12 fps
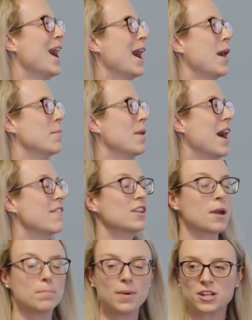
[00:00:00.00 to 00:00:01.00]

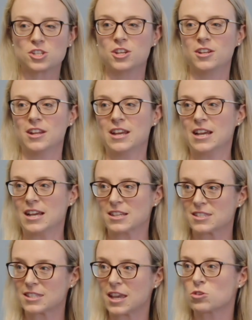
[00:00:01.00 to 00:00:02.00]
having a budget, a
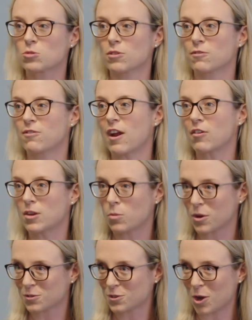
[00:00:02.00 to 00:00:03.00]
schedule of very
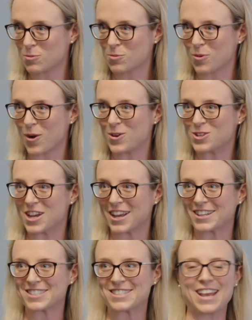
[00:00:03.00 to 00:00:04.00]
well-scoped
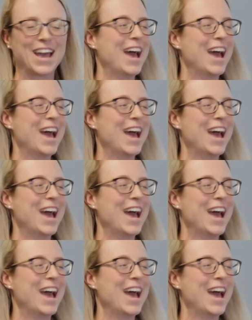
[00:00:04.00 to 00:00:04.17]
projects,